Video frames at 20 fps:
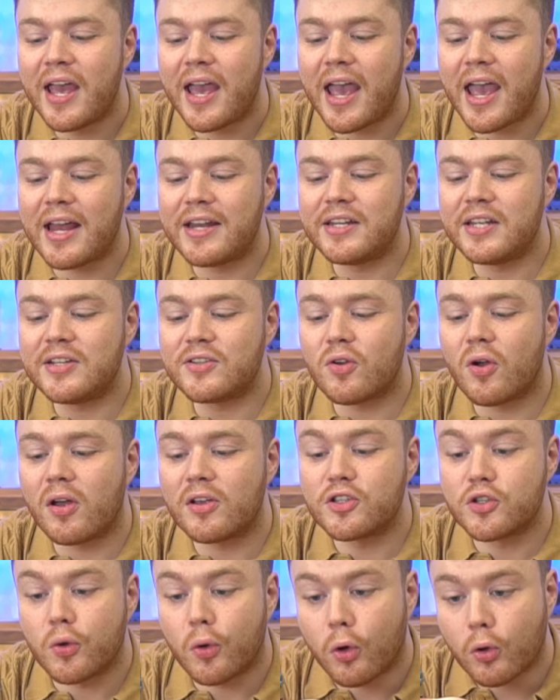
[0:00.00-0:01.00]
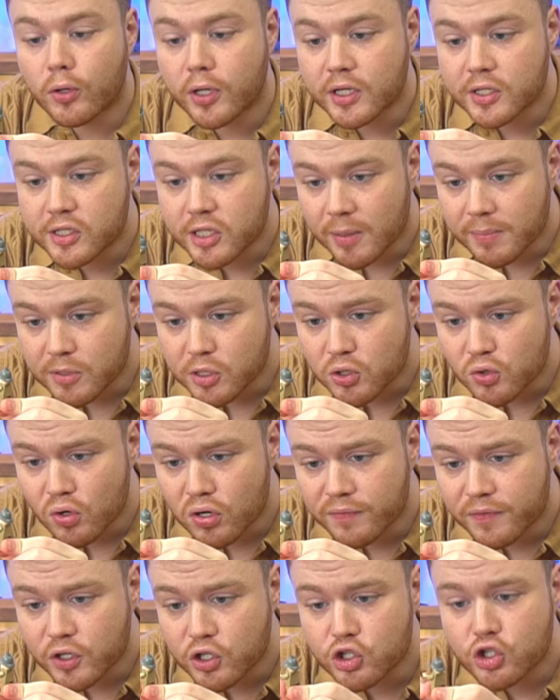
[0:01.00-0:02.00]
And he's also holding some sort
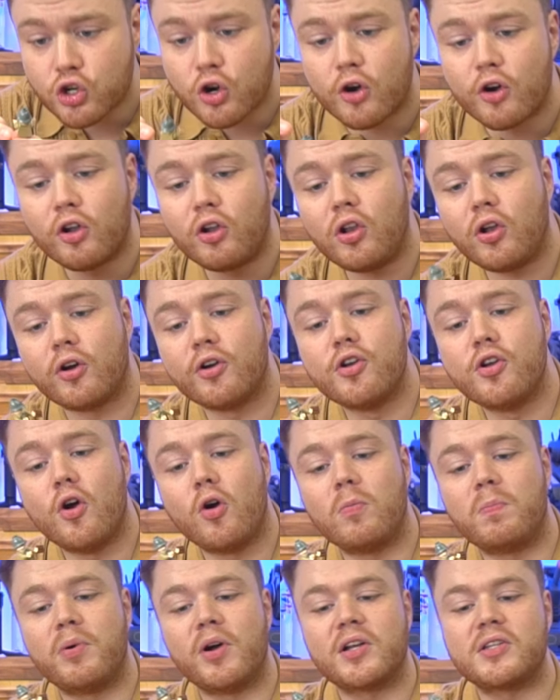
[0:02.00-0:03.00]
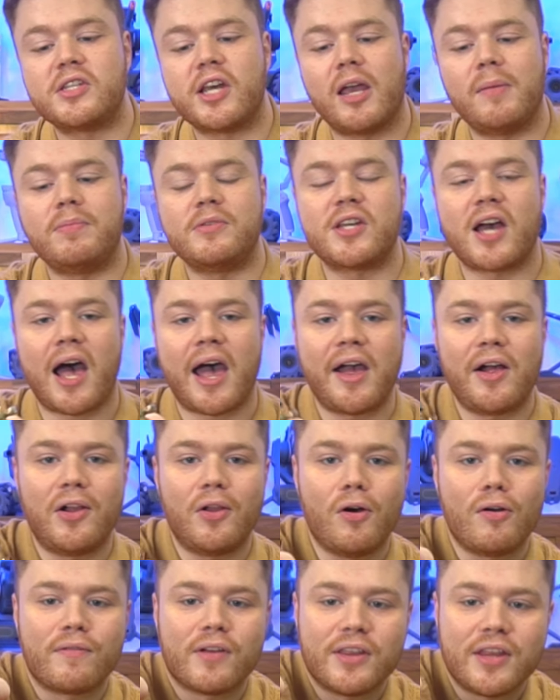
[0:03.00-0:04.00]
of a journal or notebook type tile
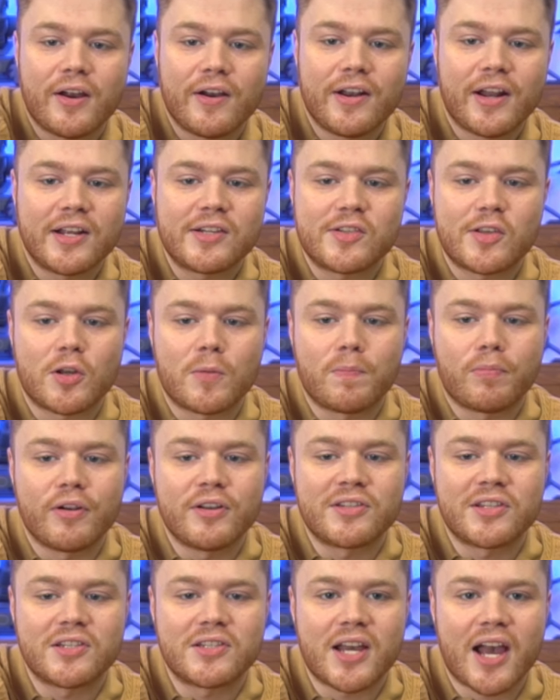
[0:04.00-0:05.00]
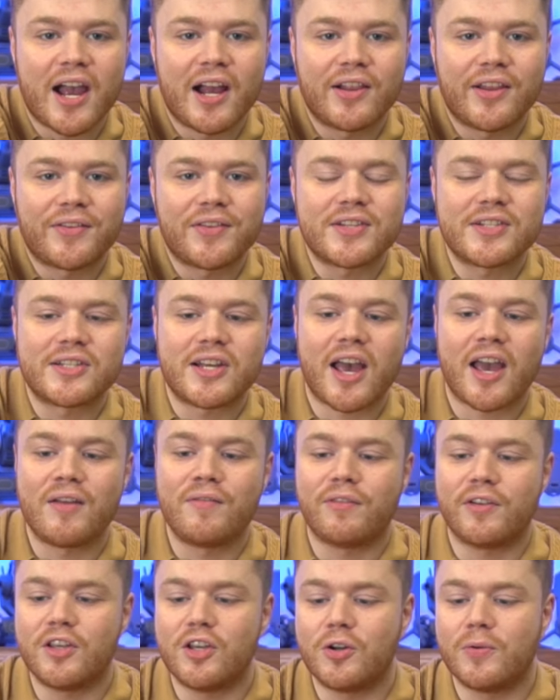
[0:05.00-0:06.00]
over there, a nice little printed tile on the side
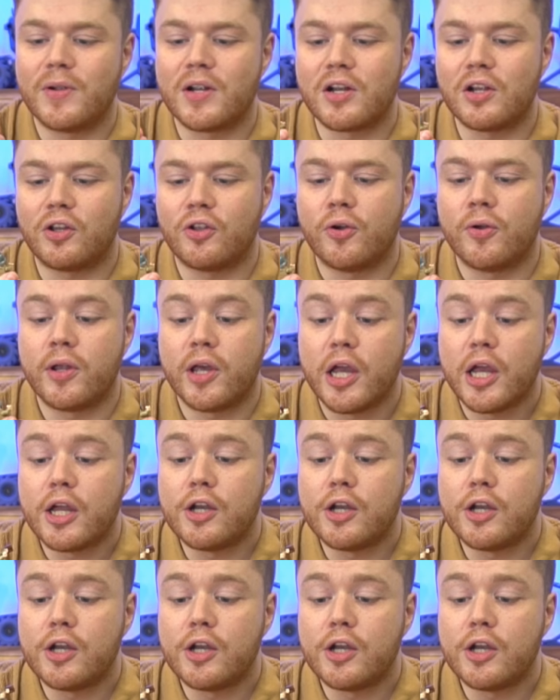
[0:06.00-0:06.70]
for you to include.